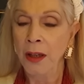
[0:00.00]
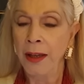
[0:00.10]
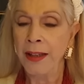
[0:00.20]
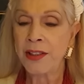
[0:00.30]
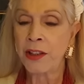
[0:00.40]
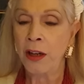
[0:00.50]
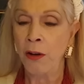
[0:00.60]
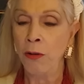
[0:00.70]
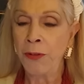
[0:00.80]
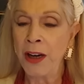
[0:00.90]
his
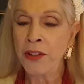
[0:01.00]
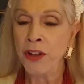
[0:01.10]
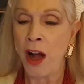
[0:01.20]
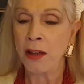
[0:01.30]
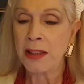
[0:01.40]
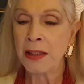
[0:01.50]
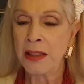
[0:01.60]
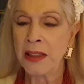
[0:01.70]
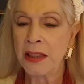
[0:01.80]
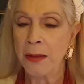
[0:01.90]
covert
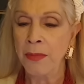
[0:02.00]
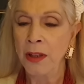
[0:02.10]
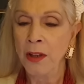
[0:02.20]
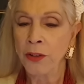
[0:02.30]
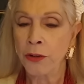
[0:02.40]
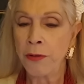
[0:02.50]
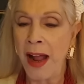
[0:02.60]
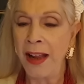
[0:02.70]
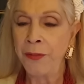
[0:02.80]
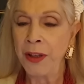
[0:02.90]
narcissism
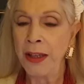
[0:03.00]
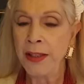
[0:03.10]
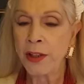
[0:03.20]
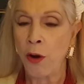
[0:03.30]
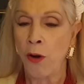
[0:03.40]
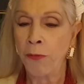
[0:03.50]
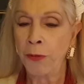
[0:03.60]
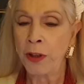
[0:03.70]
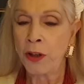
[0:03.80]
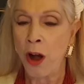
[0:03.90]
driving his
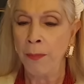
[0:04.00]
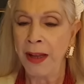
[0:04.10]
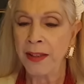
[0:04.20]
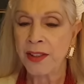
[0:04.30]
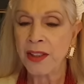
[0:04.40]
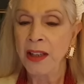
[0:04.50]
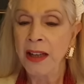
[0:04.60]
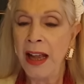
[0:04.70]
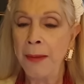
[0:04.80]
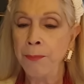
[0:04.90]
awful comments
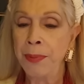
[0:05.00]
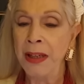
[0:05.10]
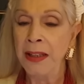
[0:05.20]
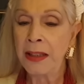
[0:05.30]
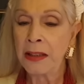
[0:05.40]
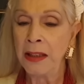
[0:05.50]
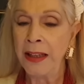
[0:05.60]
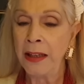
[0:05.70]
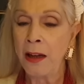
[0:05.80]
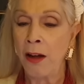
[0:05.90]
and
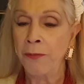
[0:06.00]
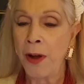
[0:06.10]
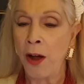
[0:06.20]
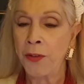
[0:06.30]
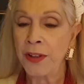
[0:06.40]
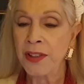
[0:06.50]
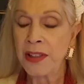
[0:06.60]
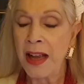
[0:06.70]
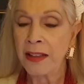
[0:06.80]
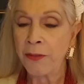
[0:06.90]
belittling of
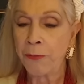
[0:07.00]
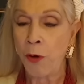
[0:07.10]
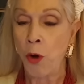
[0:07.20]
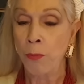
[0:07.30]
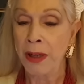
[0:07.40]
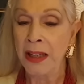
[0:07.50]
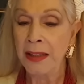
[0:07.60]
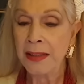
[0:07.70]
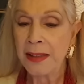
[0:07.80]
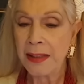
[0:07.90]
others at a formal
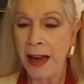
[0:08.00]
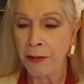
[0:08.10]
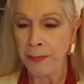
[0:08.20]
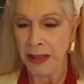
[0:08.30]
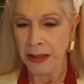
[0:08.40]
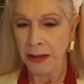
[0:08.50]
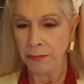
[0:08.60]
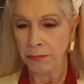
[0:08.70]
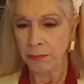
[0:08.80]
ceremony."